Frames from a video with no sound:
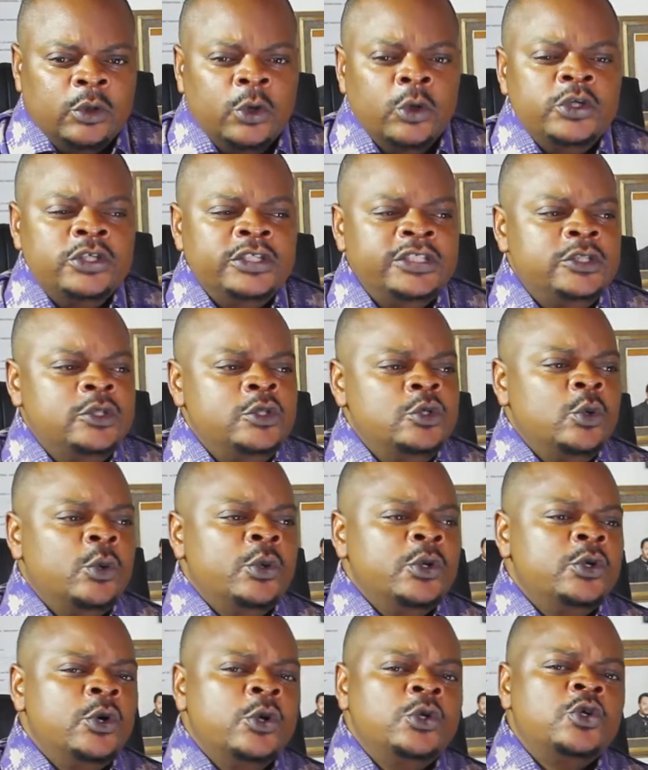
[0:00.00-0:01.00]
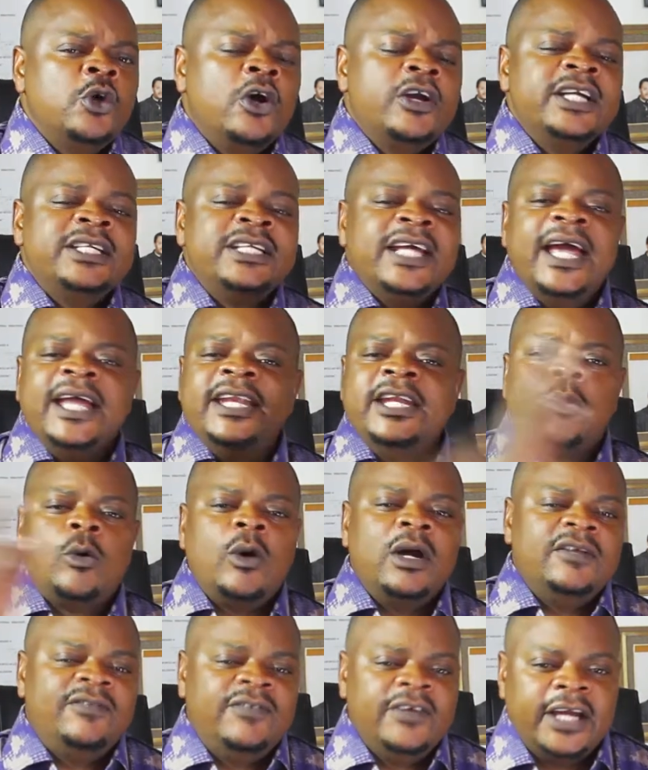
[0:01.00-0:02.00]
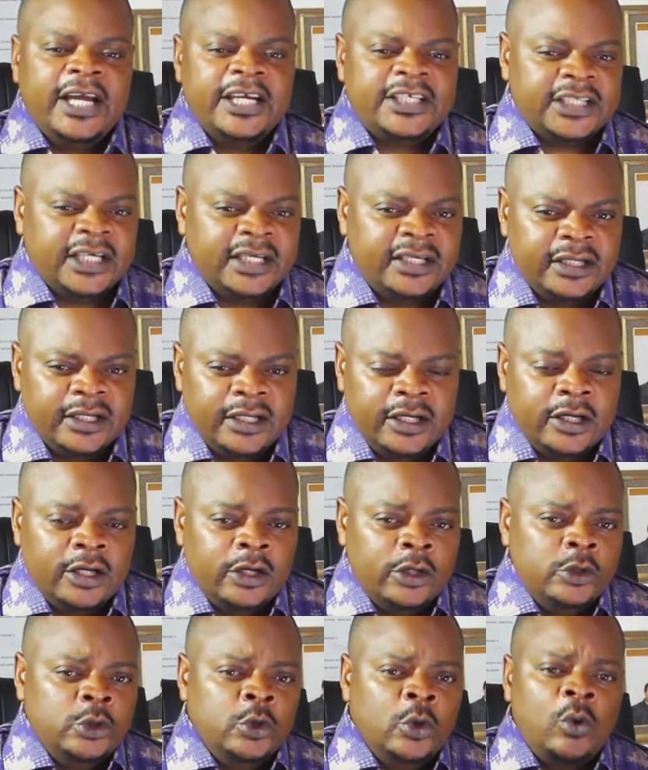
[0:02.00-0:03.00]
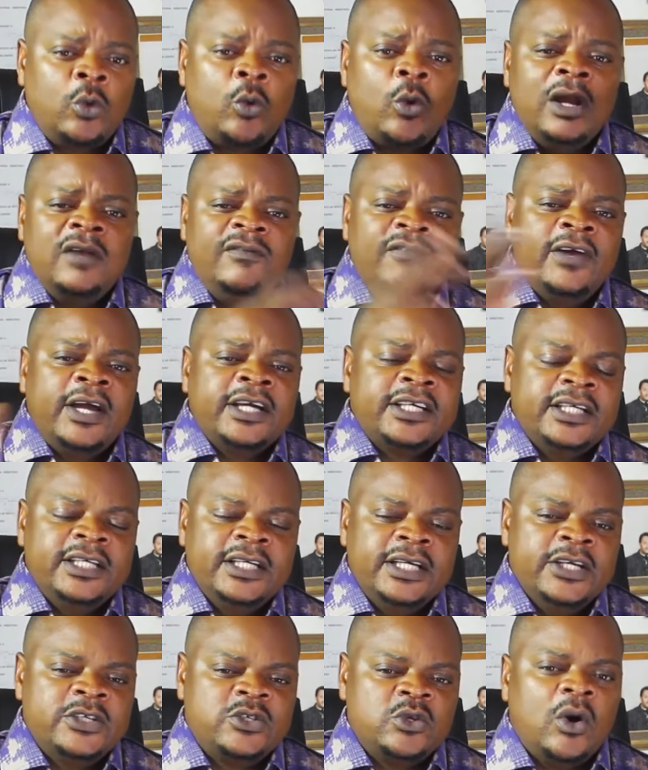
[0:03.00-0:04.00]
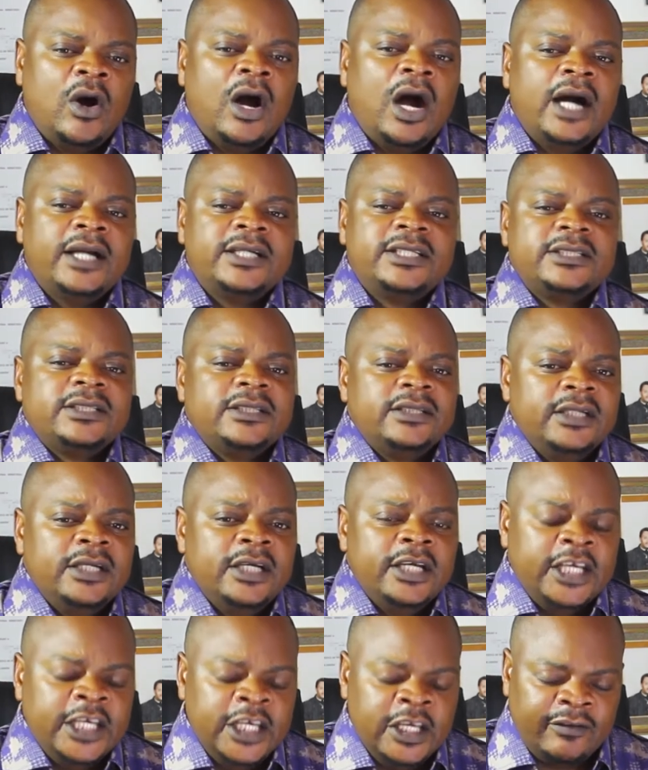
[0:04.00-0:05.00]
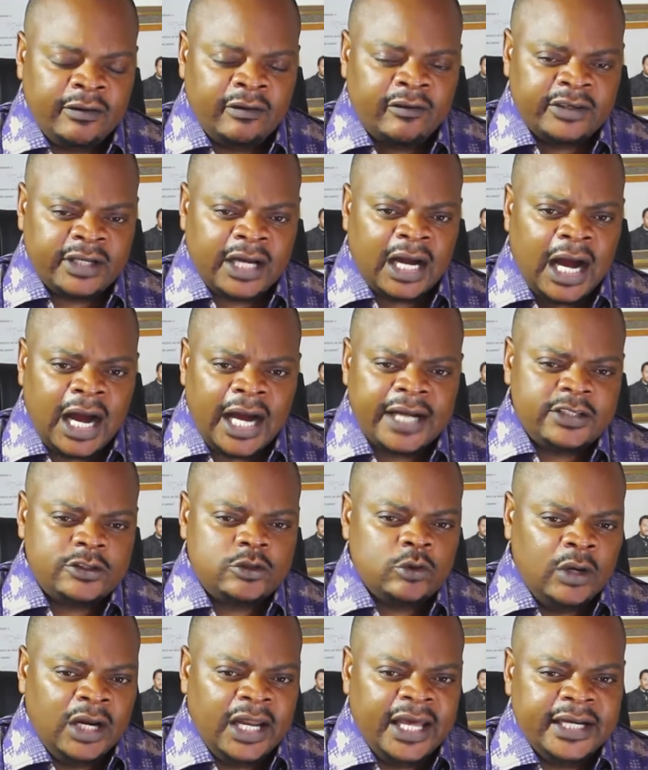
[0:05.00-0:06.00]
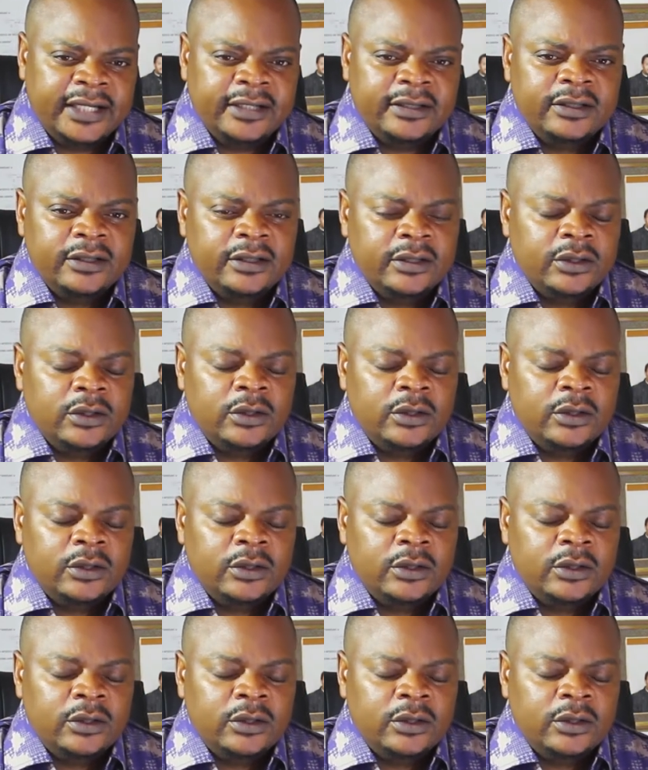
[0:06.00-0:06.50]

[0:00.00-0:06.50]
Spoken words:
You don't need any qualification. Your qualification is your heart. If you have a heart to learn,